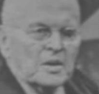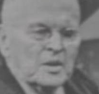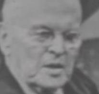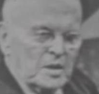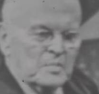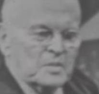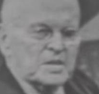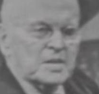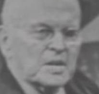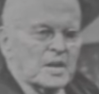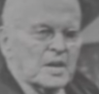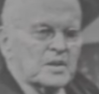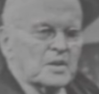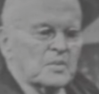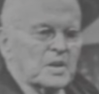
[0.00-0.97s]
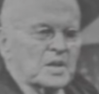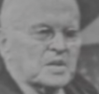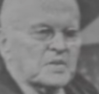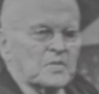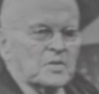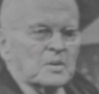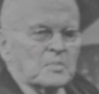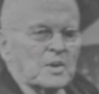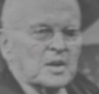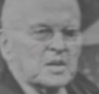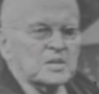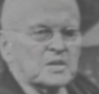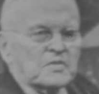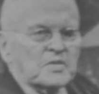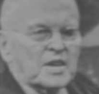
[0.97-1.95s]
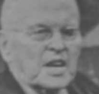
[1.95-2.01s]
Uh, Mister Gardner reached for a
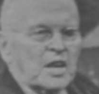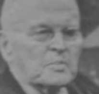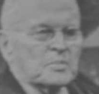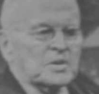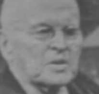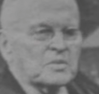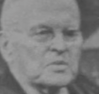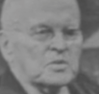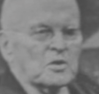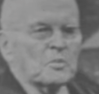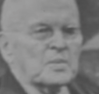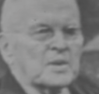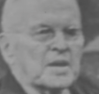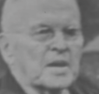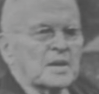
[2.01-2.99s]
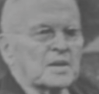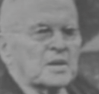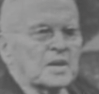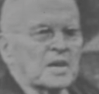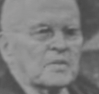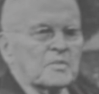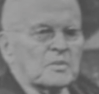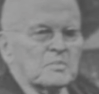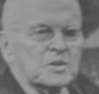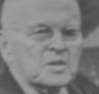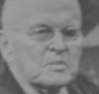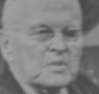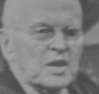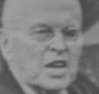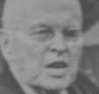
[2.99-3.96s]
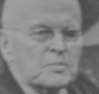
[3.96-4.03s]
box of caps and was opening it to give them
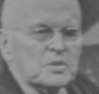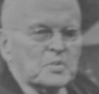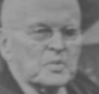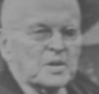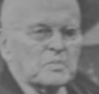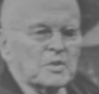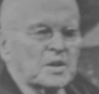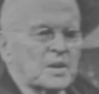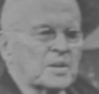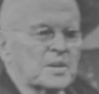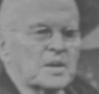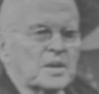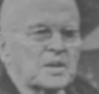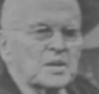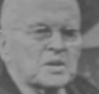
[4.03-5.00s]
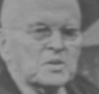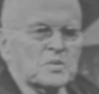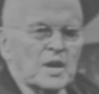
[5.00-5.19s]
some caps when one of the Indians